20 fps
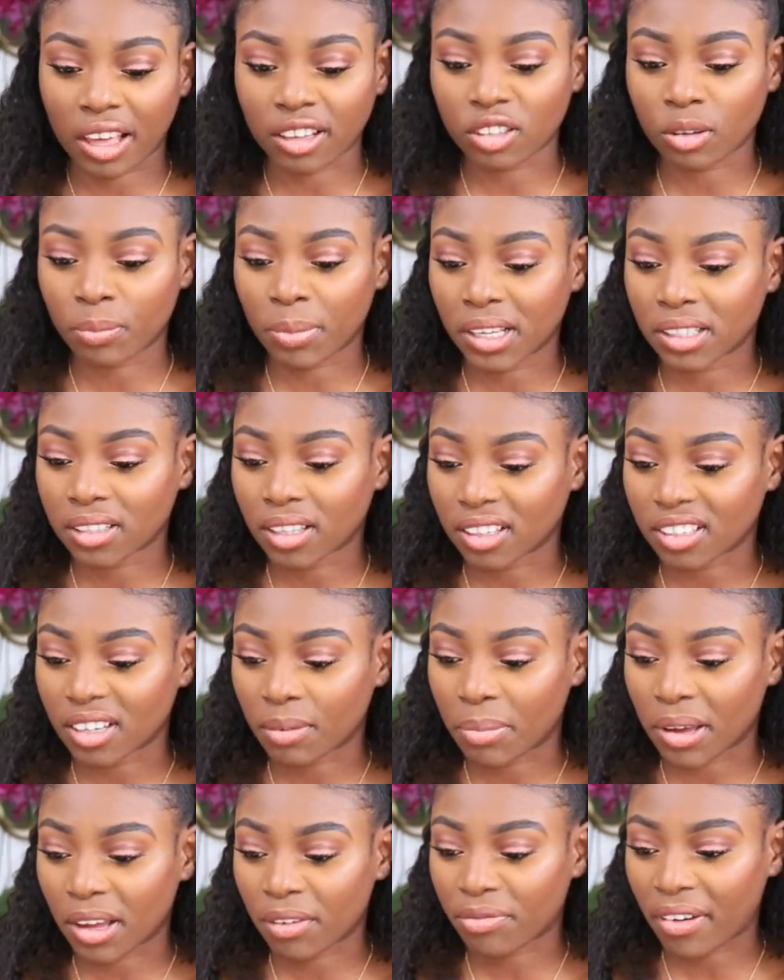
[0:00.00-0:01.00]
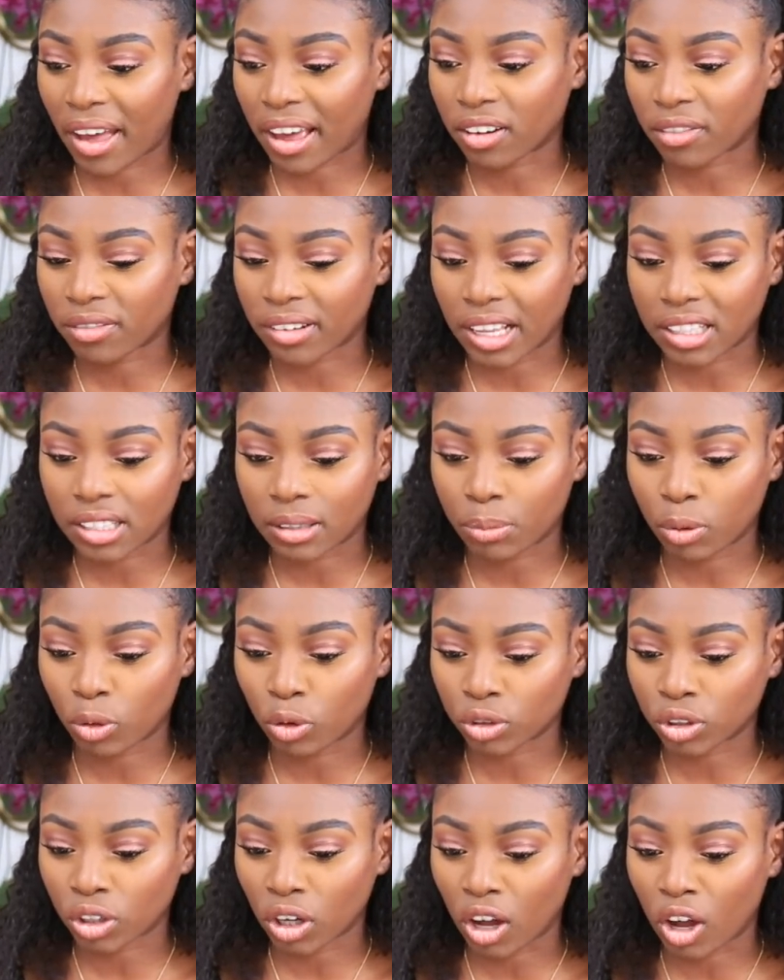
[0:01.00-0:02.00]
thanks for being such a big fan of Netta
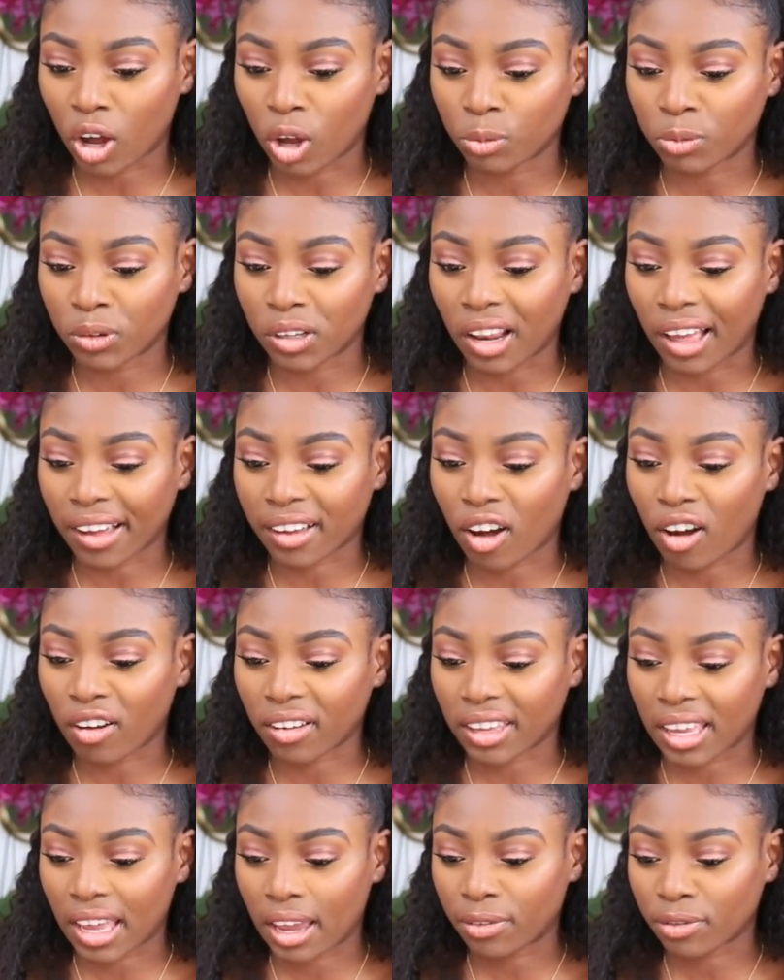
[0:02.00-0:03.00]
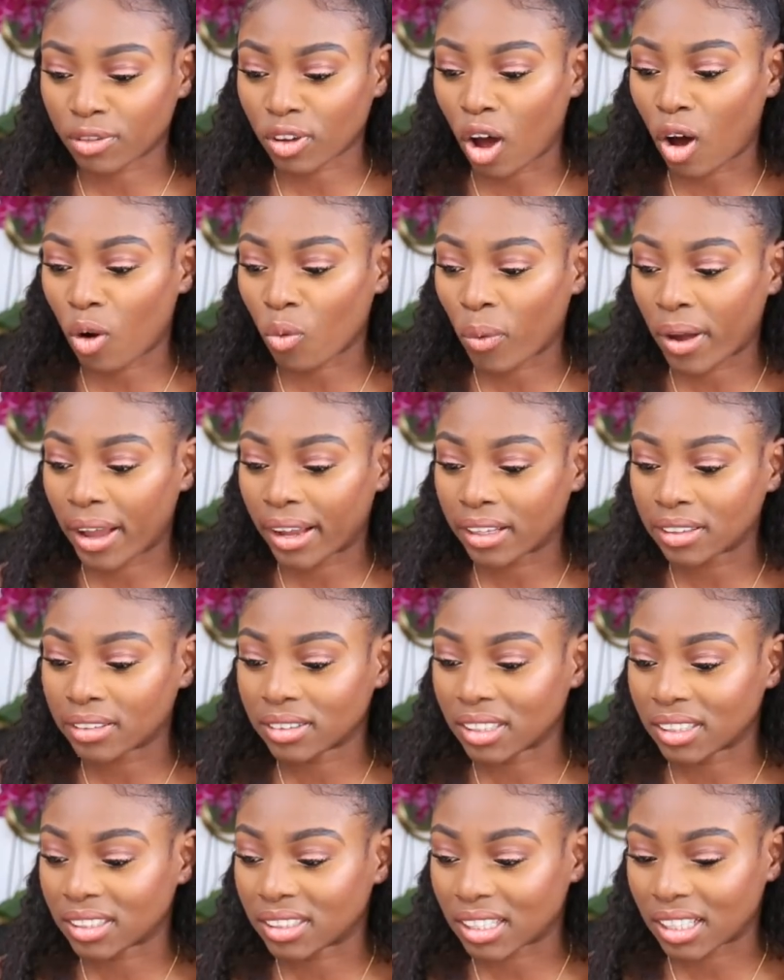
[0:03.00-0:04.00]
Porter. Hope you like our gift. Can't
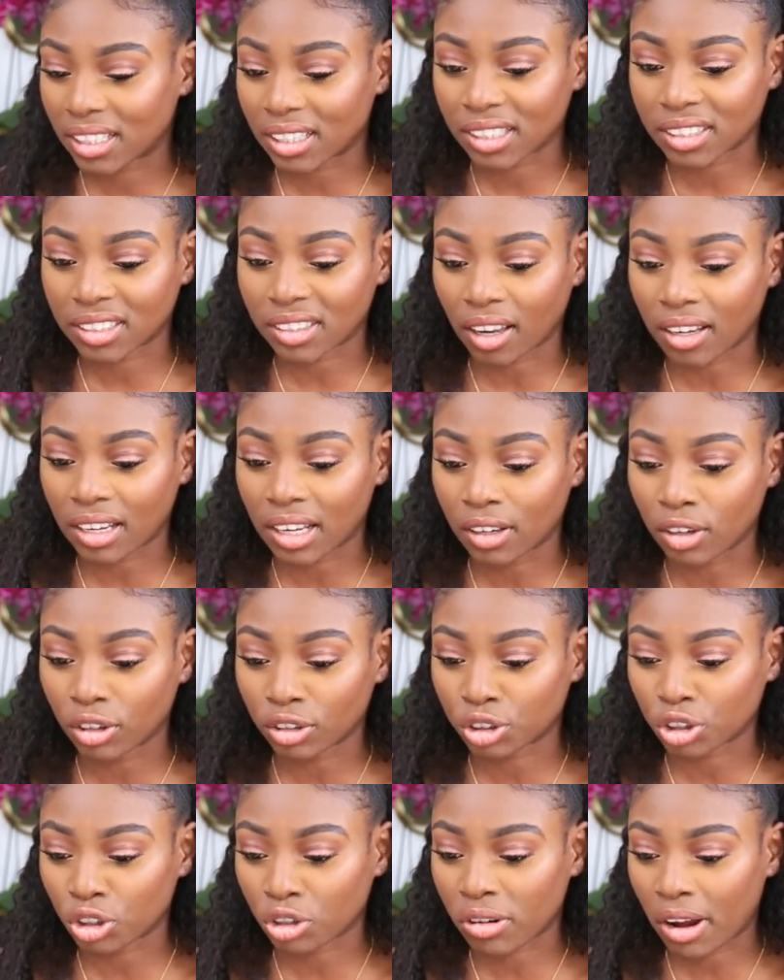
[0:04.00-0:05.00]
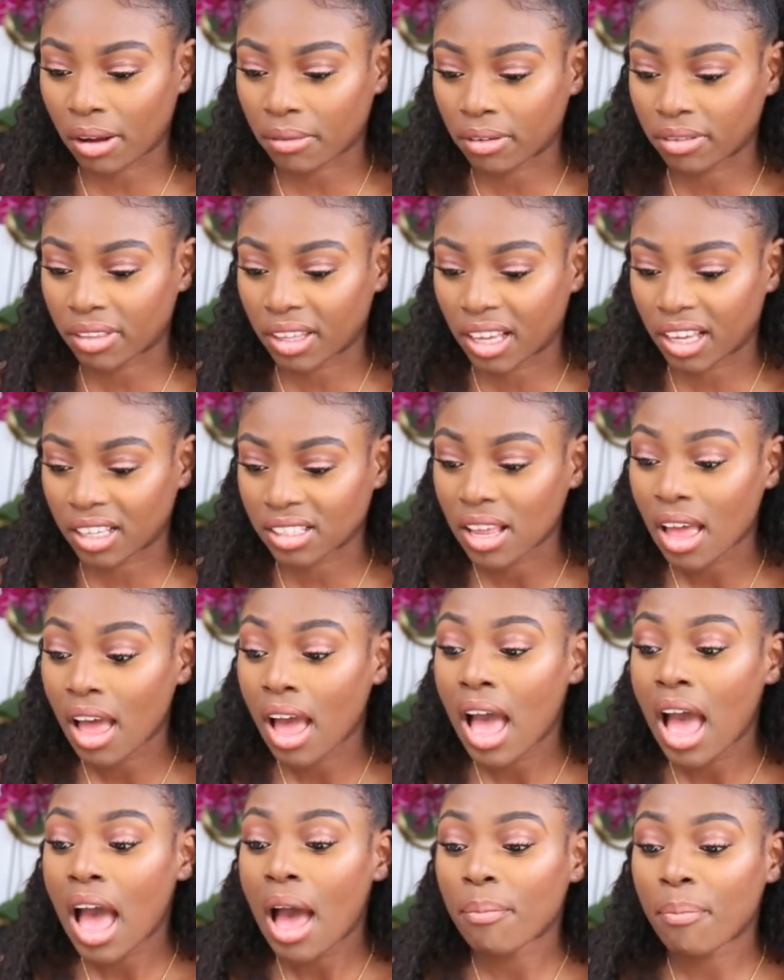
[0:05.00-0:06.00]
wait to see the stunning looks you'll create with these.
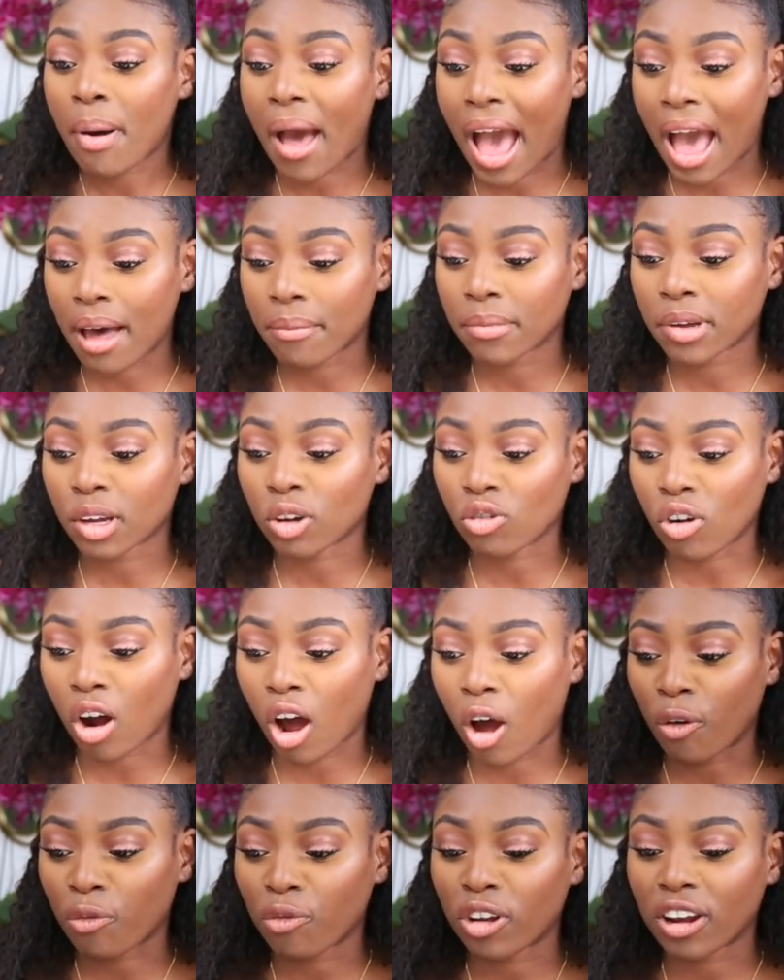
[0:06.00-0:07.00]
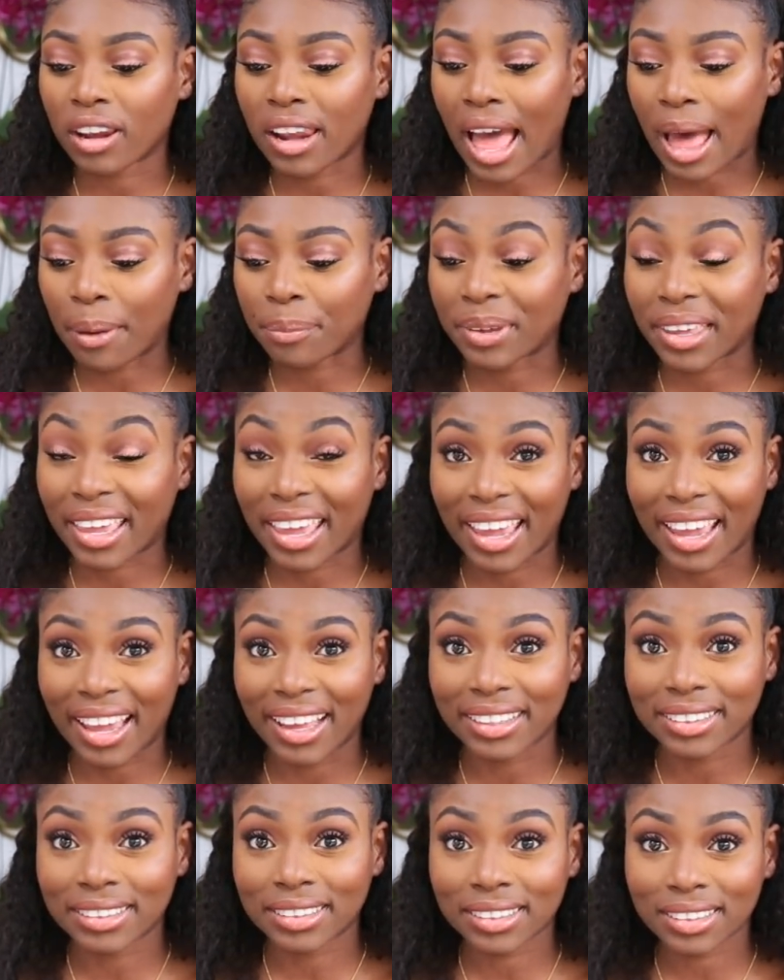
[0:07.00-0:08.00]
Pat McGrath Lab
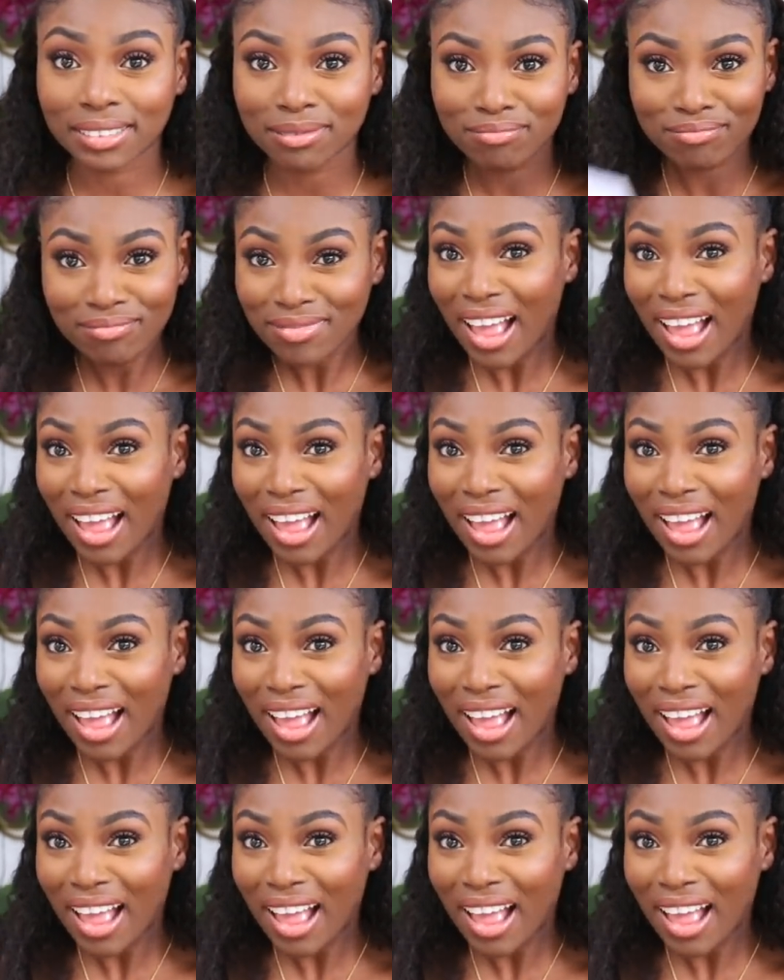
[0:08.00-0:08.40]
Kits.